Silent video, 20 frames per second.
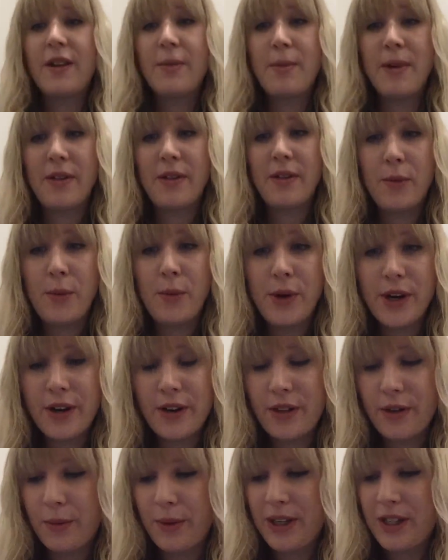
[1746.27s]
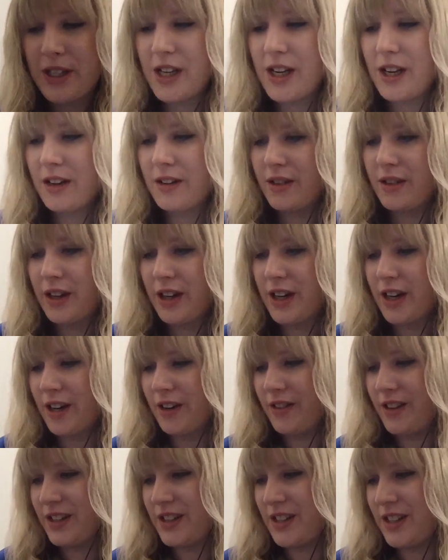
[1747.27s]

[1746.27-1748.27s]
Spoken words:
about the work that we do. You know, this